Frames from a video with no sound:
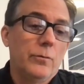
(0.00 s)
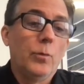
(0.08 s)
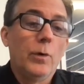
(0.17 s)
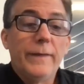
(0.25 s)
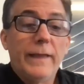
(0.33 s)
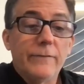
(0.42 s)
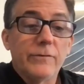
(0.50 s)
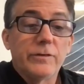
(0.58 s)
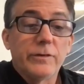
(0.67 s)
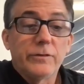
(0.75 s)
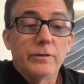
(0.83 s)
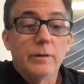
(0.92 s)
One, they have a
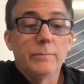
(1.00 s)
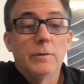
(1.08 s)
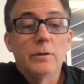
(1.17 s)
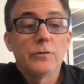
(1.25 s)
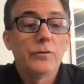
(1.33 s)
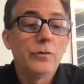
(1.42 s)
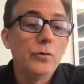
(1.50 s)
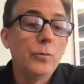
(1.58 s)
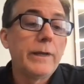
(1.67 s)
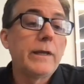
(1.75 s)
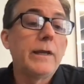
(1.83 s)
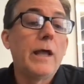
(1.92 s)
system. Two,
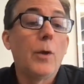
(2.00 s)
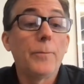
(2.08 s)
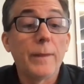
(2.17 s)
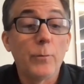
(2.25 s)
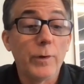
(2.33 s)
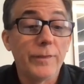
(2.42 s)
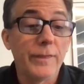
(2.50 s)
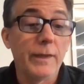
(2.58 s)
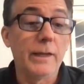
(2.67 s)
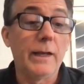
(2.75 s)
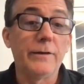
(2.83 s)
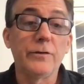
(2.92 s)
we can help them with
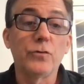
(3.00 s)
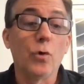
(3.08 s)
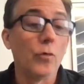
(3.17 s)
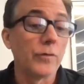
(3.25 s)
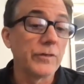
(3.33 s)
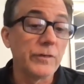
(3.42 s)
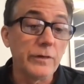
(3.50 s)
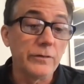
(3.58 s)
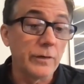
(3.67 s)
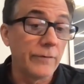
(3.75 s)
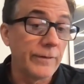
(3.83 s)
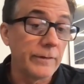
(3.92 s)
it and just oversee
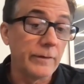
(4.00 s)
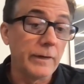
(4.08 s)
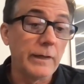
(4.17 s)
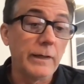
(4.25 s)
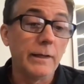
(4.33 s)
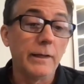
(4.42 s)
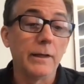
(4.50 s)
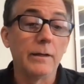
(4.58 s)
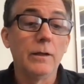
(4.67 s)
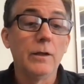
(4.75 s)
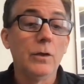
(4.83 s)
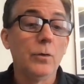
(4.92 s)
stuff as they need it.
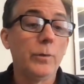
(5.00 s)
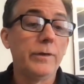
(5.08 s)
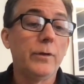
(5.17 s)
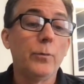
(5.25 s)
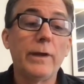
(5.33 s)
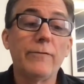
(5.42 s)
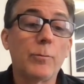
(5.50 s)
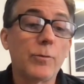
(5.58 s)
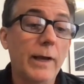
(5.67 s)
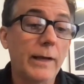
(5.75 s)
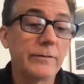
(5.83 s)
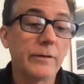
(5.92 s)
We have a
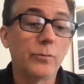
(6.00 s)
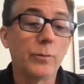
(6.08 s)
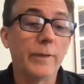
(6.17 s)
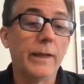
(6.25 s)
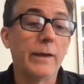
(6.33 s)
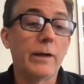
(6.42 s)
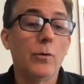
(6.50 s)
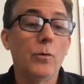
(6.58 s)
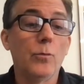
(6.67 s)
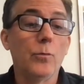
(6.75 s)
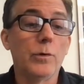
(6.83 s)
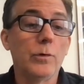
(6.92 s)
process where
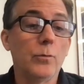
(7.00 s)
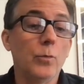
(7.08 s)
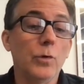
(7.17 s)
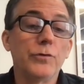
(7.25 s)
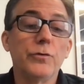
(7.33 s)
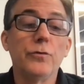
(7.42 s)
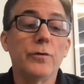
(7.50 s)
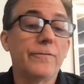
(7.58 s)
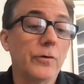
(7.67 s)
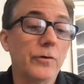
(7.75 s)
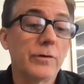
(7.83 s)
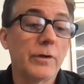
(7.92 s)
we'll do the
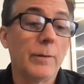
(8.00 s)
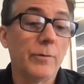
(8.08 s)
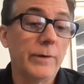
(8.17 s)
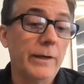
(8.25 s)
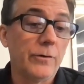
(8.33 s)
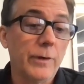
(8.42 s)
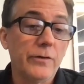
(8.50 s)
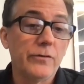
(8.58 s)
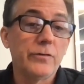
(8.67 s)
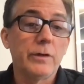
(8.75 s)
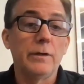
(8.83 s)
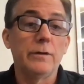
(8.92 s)
first couple of
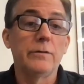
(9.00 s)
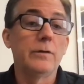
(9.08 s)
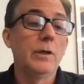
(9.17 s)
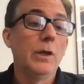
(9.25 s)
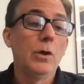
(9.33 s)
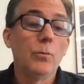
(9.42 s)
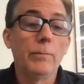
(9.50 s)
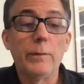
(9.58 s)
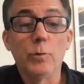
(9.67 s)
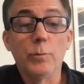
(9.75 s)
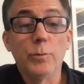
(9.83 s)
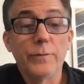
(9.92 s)
iterations.
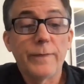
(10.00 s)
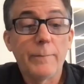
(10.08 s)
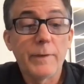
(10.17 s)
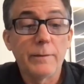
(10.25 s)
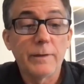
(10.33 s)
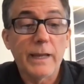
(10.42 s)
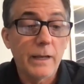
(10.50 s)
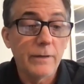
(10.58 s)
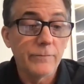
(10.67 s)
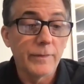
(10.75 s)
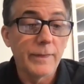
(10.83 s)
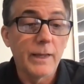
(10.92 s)
Maybe we'll put them in
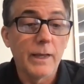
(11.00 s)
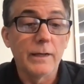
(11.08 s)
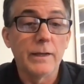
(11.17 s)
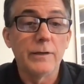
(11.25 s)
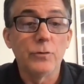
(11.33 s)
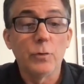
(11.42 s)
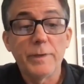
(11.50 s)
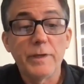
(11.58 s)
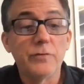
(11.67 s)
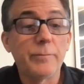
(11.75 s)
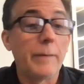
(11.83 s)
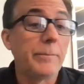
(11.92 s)
Canva then and do a
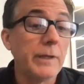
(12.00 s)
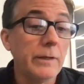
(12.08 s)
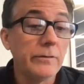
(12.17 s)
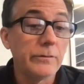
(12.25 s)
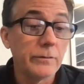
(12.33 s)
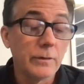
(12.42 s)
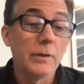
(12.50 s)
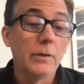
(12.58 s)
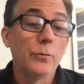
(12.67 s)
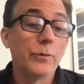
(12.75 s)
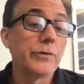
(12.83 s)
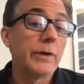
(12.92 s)
piece by piece,
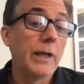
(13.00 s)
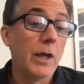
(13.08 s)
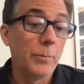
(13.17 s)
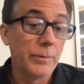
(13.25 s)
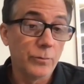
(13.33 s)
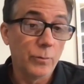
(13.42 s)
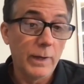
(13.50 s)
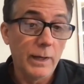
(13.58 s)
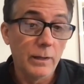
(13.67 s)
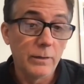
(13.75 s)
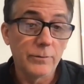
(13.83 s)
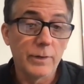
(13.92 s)
which can help as
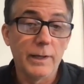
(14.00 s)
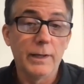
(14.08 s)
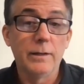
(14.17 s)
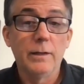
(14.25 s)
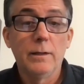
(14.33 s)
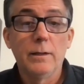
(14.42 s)
well, right?